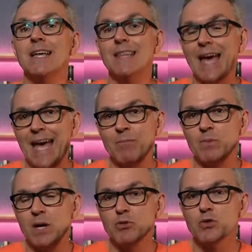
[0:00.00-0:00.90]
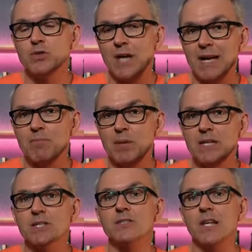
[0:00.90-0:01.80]
the MW
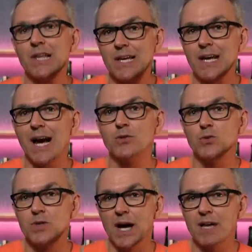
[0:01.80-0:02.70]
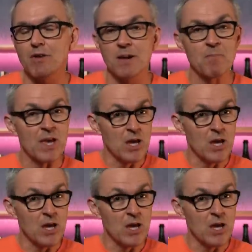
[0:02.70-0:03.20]
Timepieces Legato Diver.